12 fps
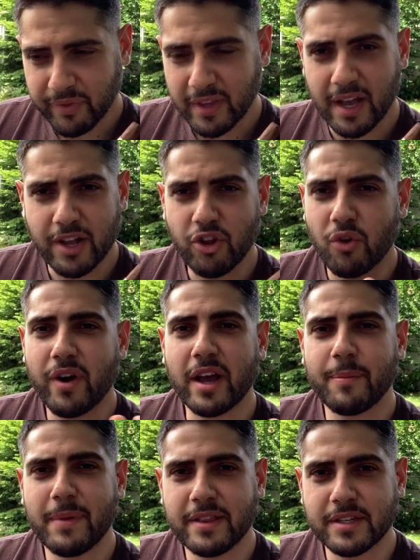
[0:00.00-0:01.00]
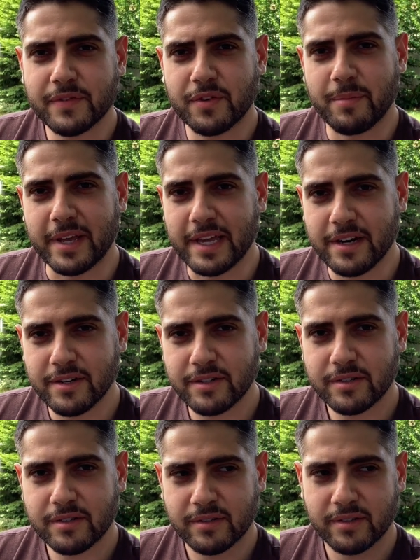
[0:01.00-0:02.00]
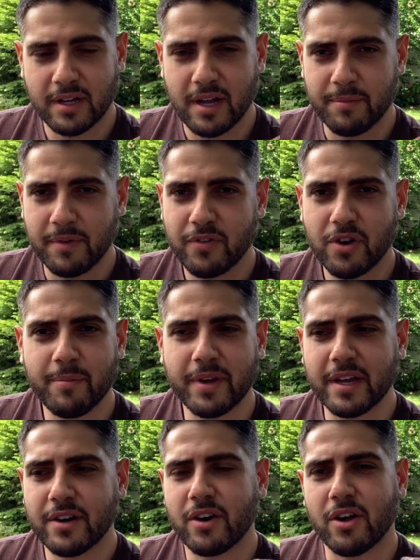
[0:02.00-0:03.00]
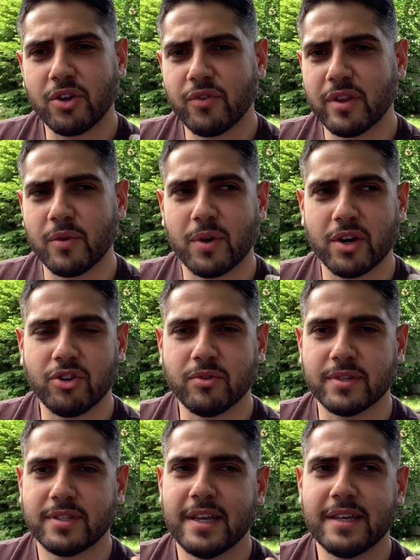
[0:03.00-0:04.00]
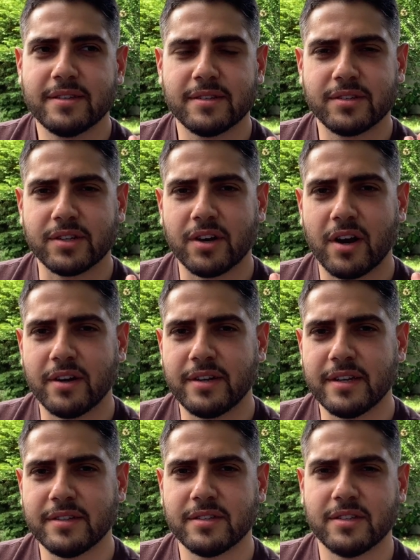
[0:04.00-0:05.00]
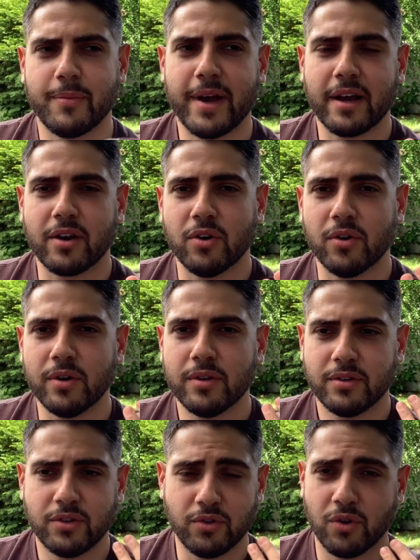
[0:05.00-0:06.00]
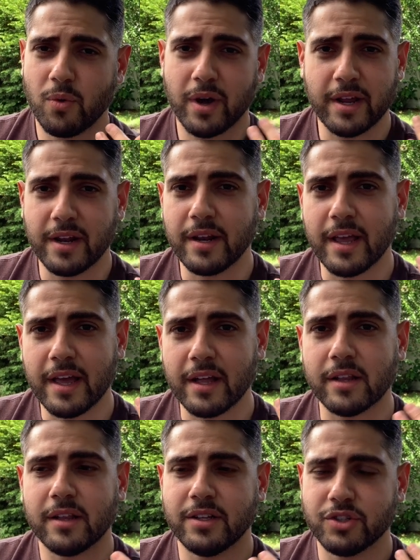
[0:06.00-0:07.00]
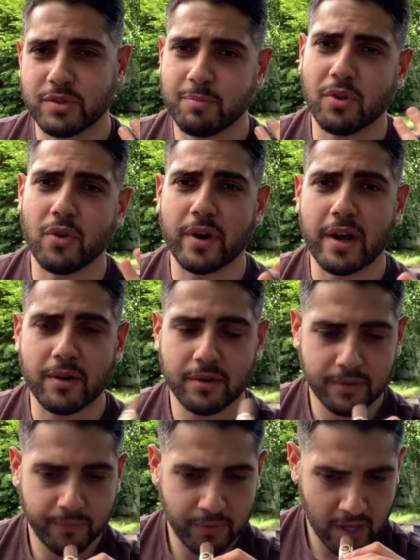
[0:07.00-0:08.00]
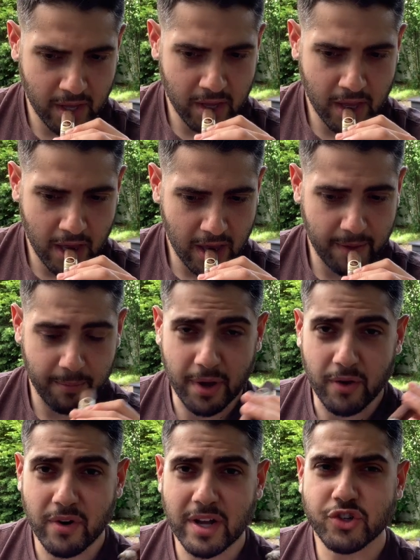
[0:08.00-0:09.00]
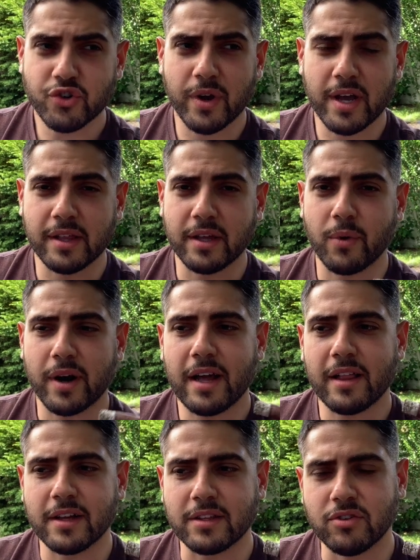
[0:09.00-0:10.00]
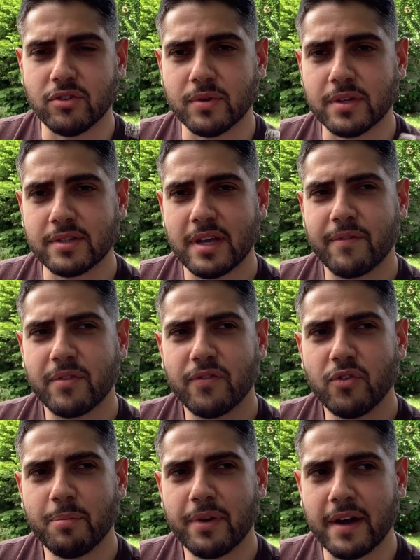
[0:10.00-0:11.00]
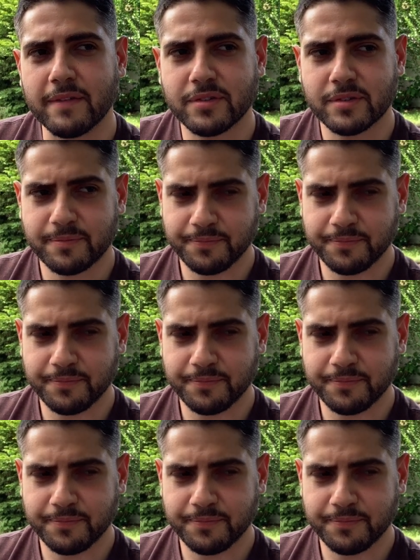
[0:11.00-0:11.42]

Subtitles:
I don't recommend this for beginners. If you're a beginner, all you really want to do is taste the cigar, taste the tobacco. You don't want to inhale and just blow it out. But retrohaling, what I like to do is every few puffs,